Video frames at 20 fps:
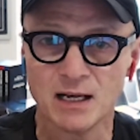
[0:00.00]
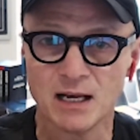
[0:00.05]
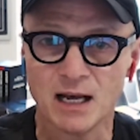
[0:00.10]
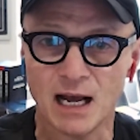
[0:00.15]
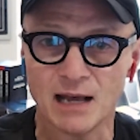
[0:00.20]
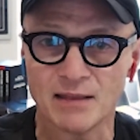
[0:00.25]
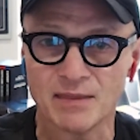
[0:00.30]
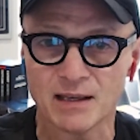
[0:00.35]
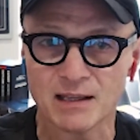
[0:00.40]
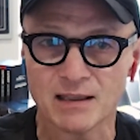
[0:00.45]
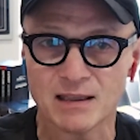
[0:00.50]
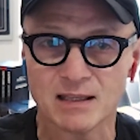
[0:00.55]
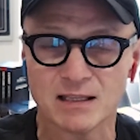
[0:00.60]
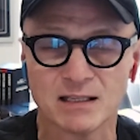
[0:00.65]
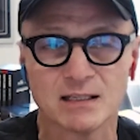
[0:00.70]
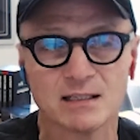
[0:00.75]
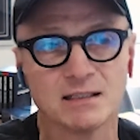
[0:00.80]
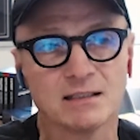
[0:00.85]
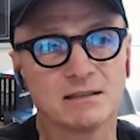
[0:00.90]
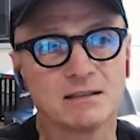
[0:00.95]
I think
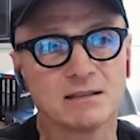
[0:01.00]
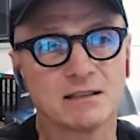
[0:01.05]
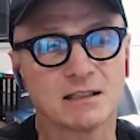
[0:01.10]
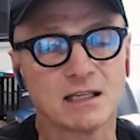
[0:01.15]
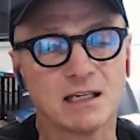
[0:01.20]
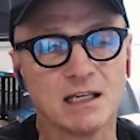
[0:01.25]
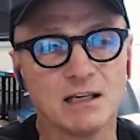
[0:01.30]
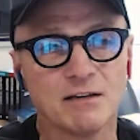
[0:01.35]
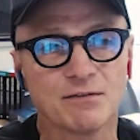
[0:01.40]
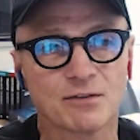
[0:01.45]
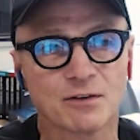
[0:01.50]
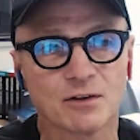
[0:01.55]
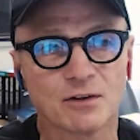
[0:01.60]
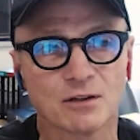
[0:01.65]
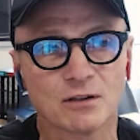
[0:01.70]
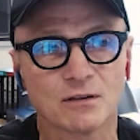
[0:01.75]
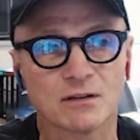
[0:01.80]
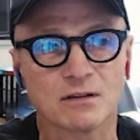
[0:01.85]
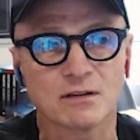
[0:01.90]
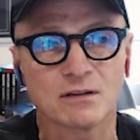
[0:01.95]
the key
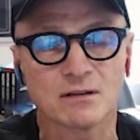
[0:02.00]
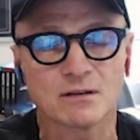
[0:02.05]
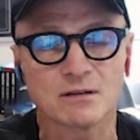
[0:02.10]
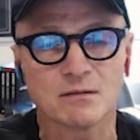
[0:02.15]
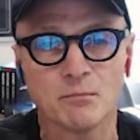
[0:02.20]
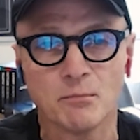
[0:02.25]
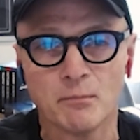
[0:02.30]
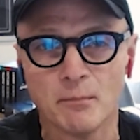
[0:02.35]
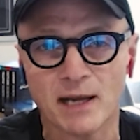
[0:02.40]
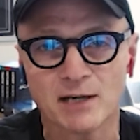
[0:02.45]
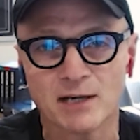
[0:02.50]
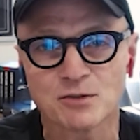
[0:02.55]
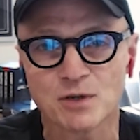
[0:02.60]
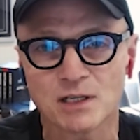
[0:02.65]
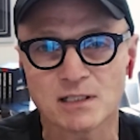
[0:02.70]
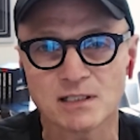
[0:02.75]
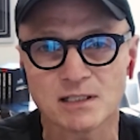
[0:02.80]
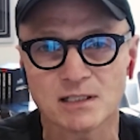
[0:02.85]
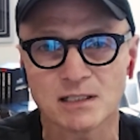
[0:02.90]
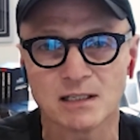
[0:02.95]
for
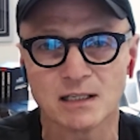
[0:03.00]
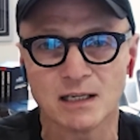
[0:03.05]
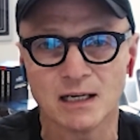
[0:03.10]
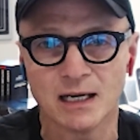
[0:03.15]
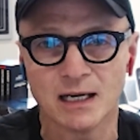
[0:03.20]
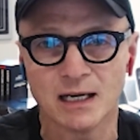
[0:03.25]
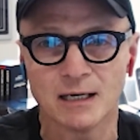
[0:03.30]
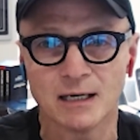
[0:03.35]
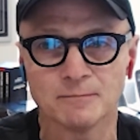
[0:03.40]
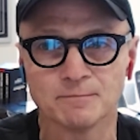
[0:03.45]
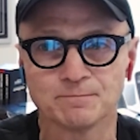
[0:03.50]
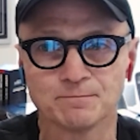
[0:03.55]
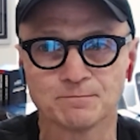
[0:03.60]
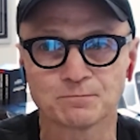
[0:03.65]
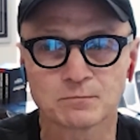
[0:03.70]
metrics, some